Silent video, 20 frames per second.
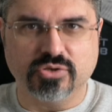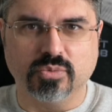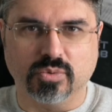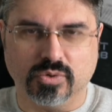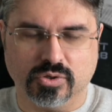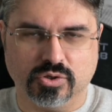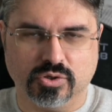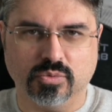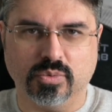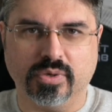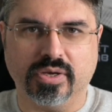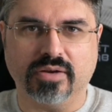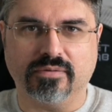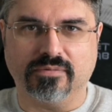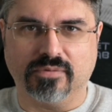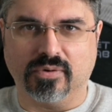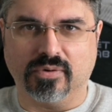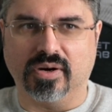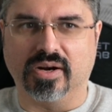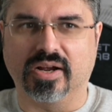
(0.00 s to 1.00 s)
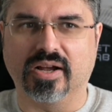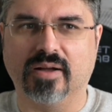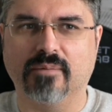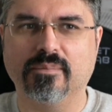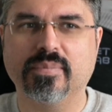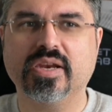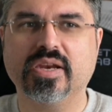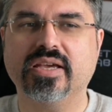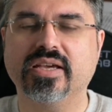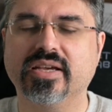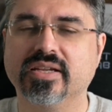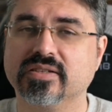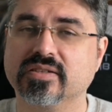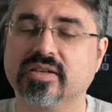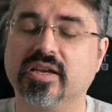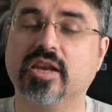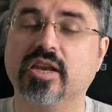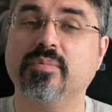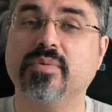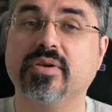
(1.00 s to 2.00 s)
you were doing it for a company, it's
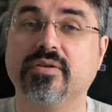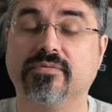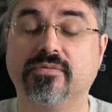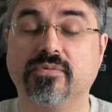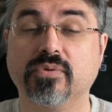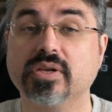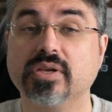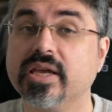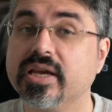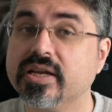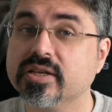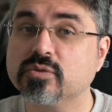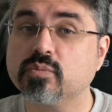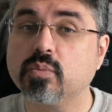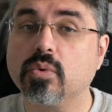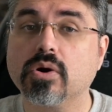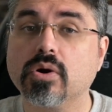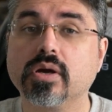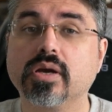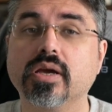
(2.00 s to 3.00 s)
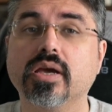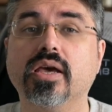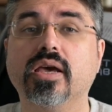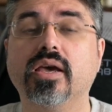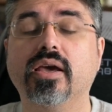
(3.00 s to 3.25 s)
going to be freelance work.